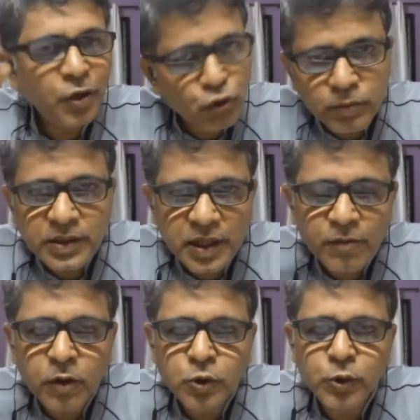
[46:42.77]
And you must
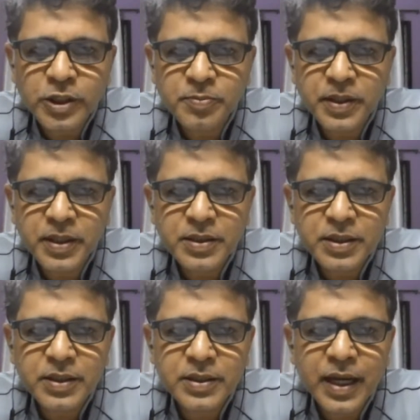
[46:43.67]
have also
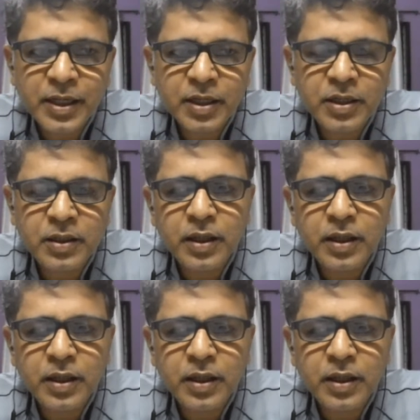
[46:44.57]
experienced this at